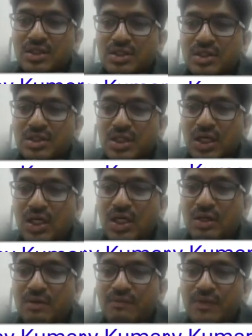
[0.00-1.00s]
This is
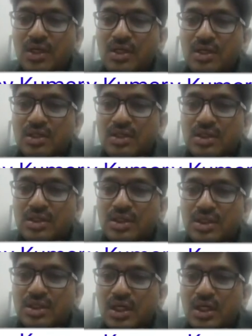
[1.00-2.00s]
A. This
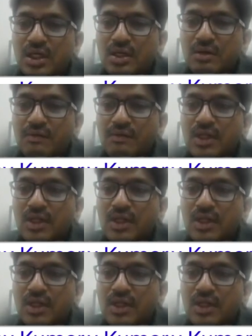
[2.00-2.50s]
is A